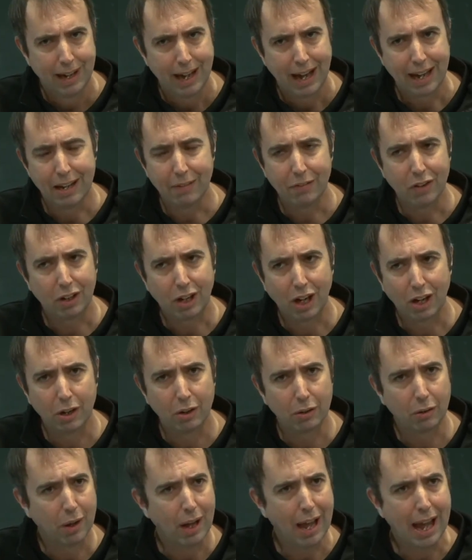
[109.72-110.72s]
And if you
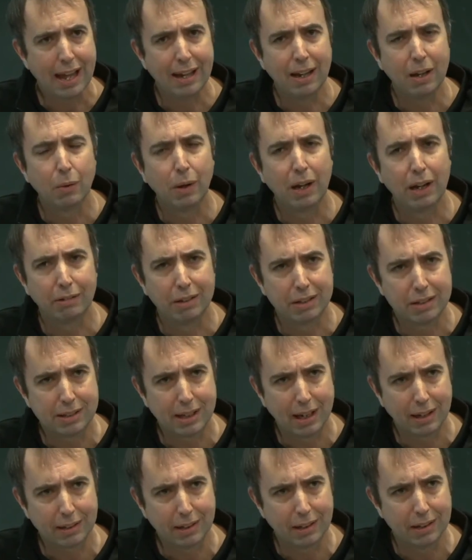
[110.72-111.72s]
go anywhere in
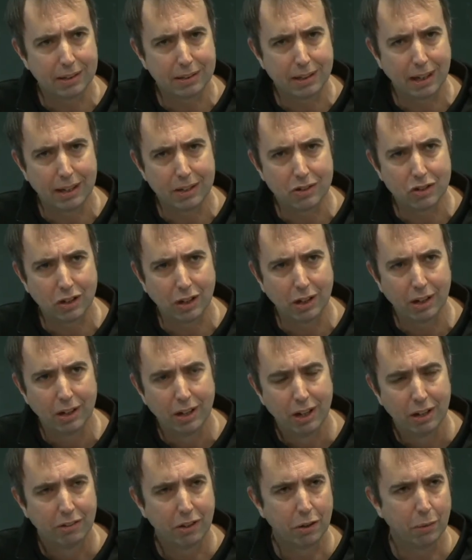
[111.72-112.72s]
Southeast Asia,
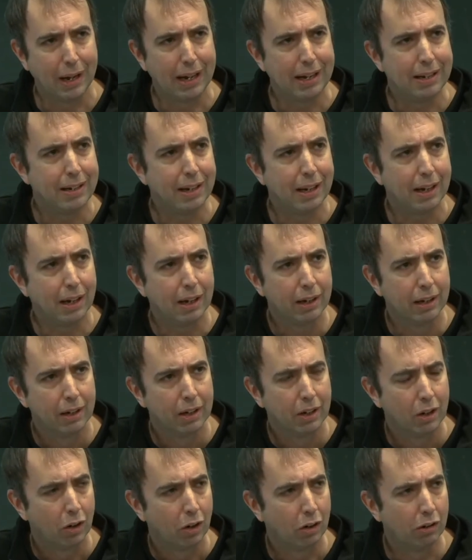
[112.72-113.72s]
through India,
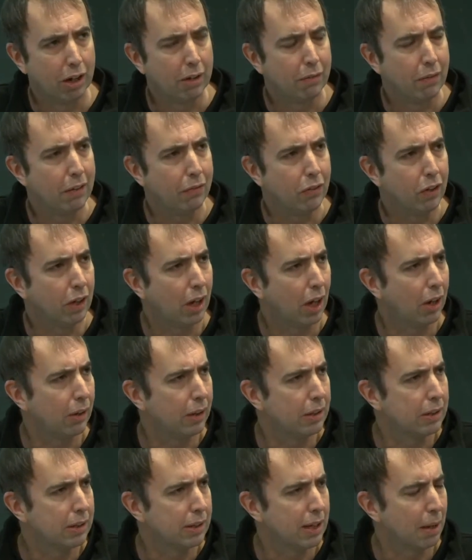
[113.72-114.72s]
or even if you go
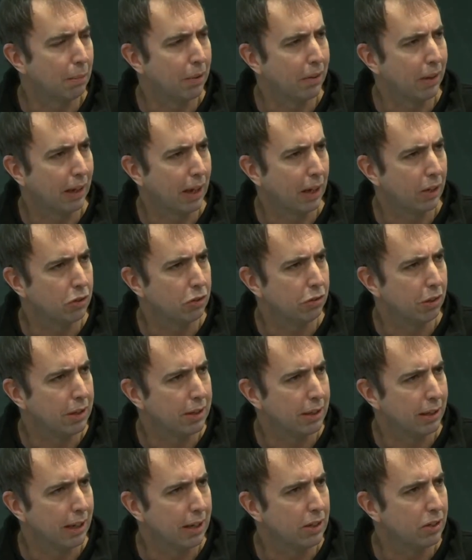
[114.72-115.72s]
in some of the
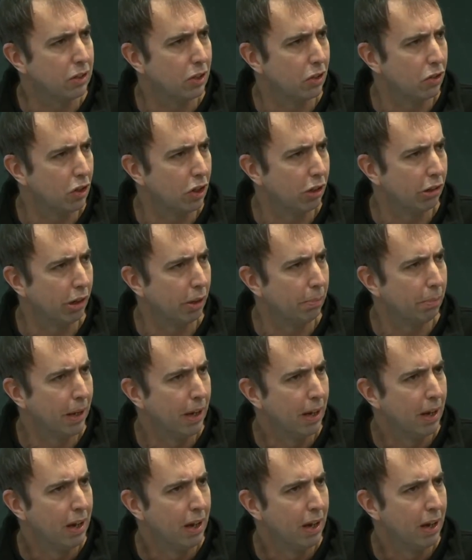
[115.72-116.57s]
countries in Eastern Europe,